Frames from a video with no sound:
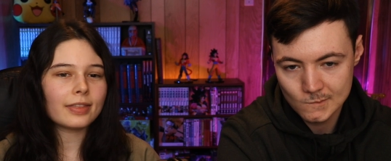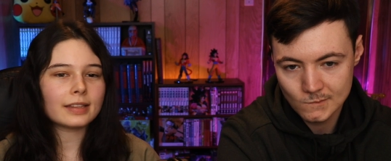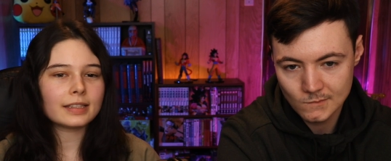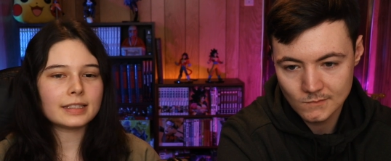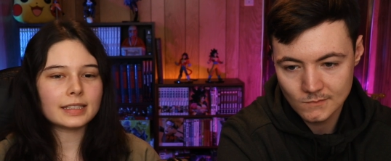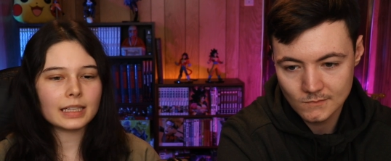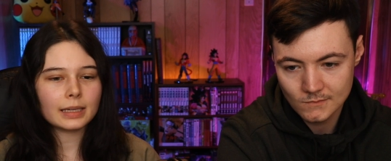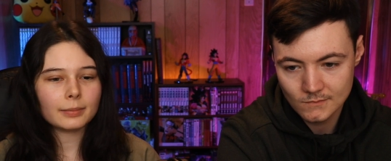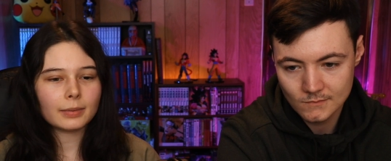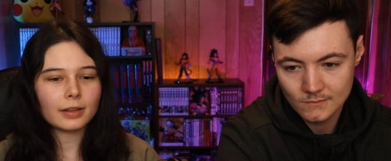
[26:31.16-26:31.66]
Speaker 1: and the
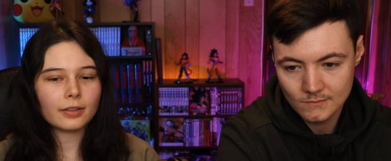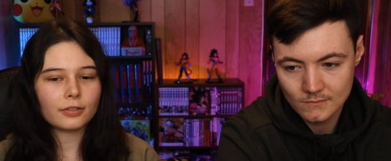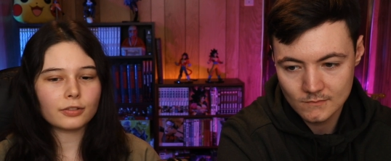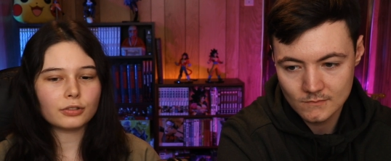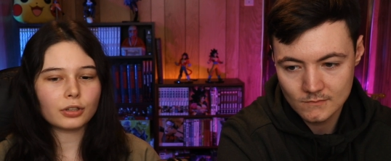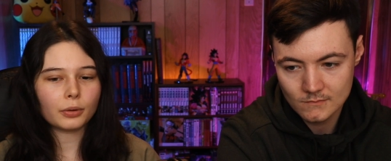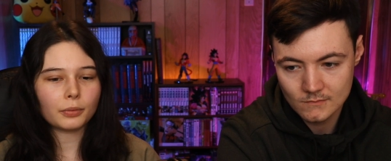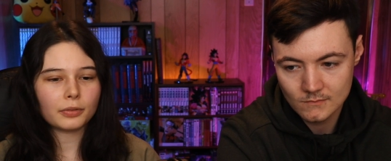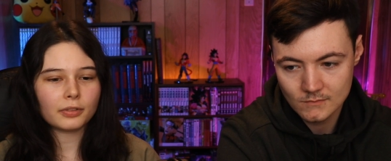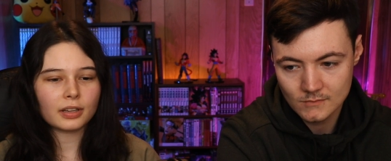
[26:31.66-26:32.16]
demons
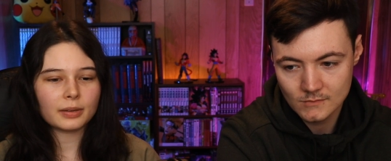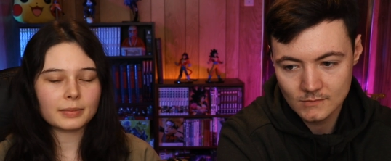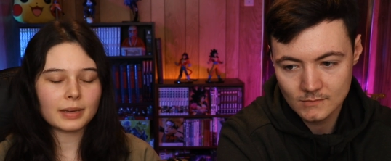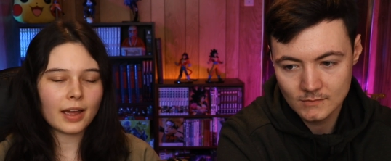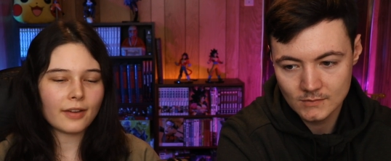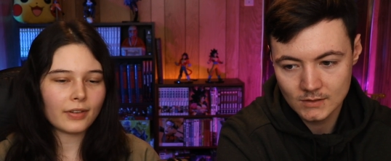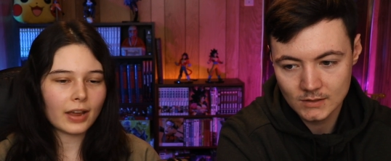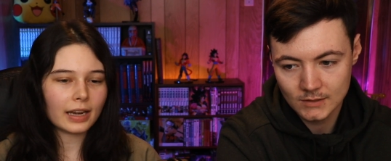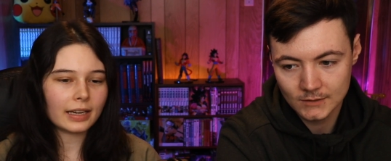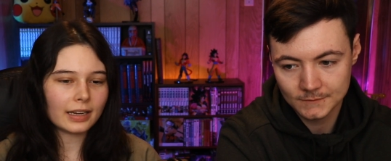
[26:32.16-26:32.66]
don't seem
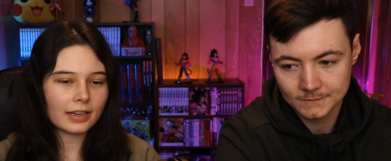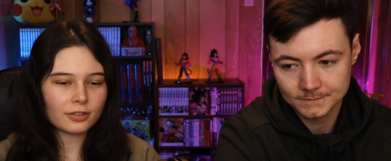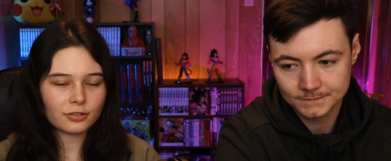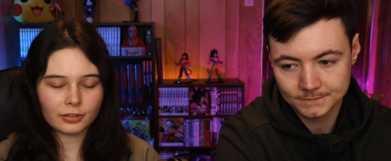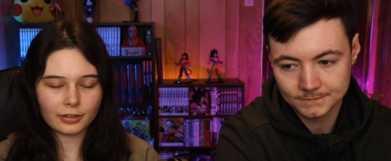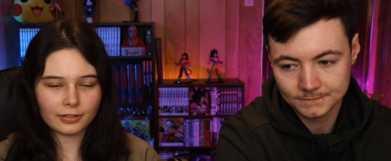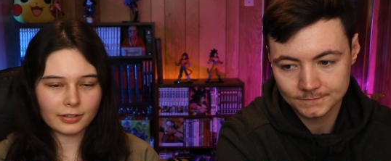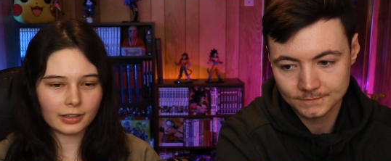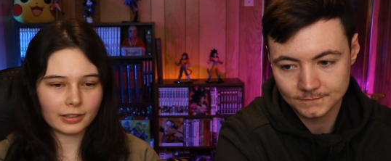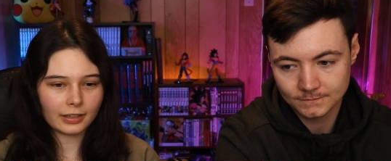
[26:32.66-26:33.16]
to have any
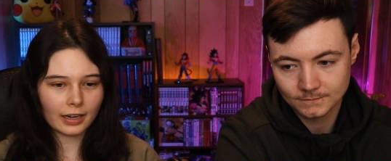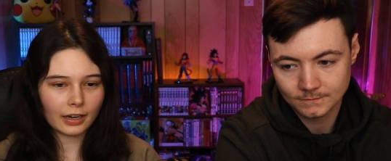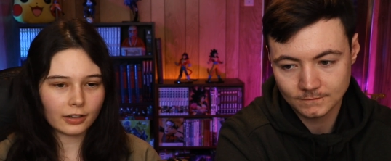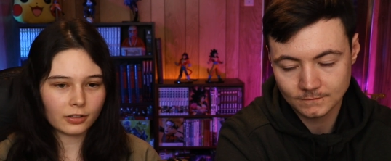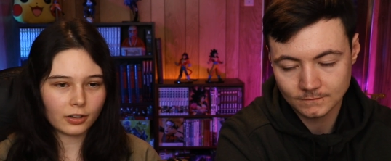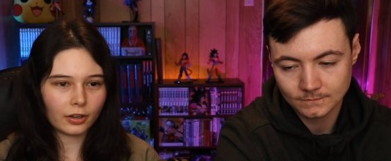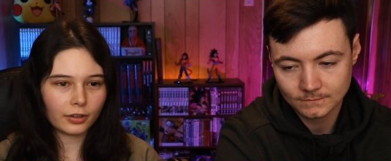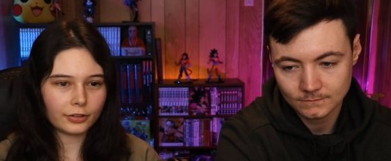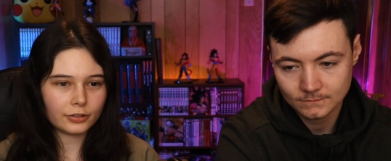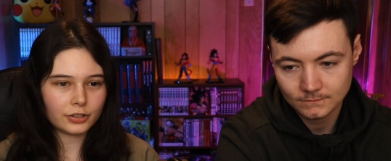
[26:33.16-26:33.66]
interest in
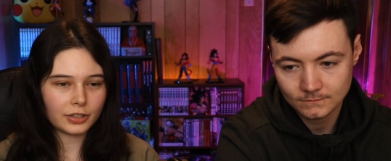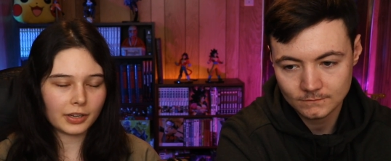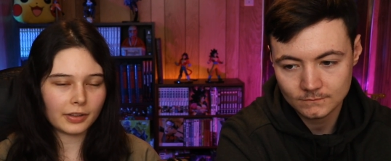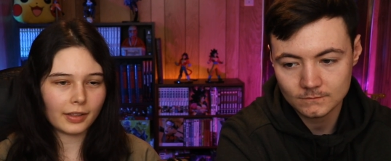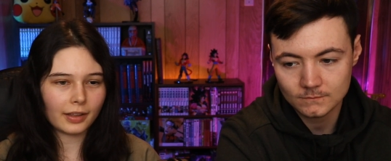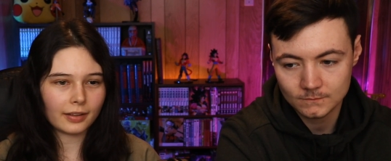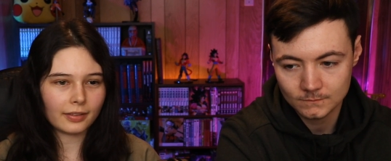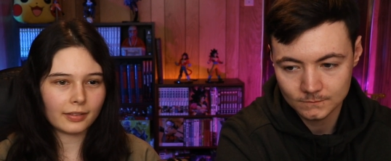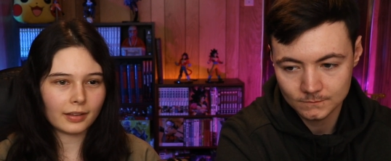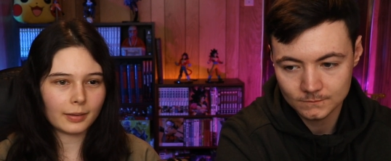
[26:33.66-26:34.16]
technology.
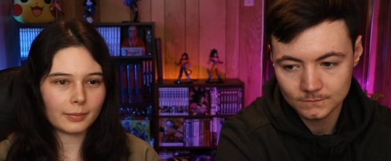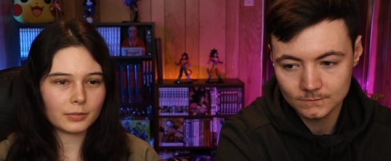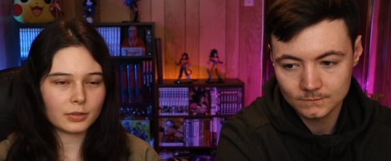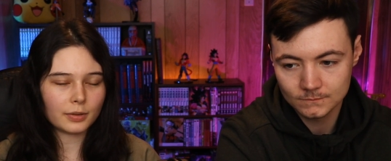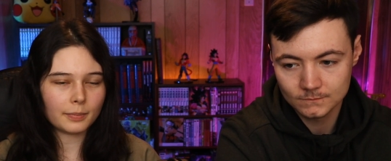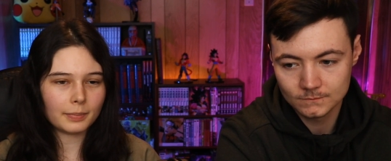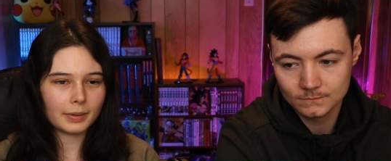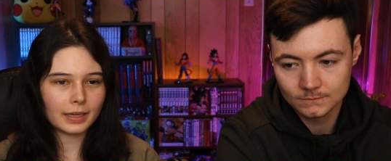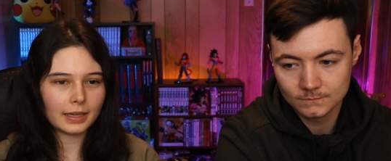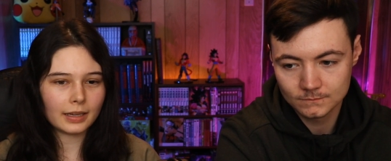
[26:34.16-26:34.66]
They seem
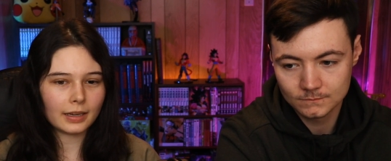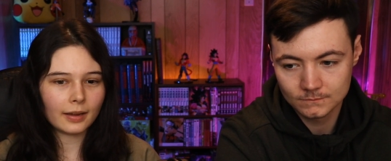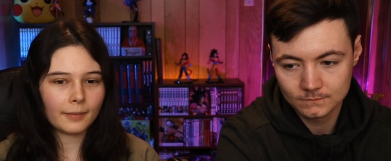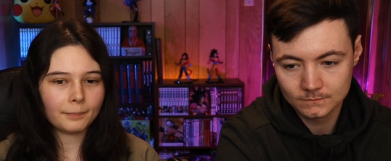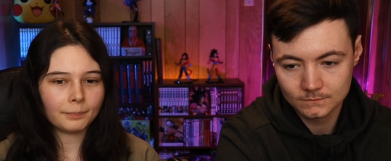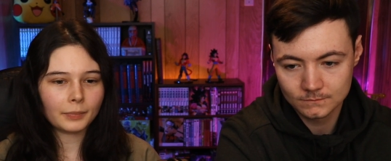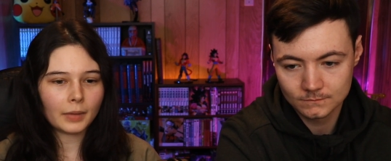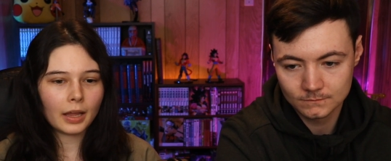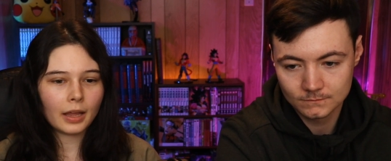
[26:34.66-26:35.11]
to be,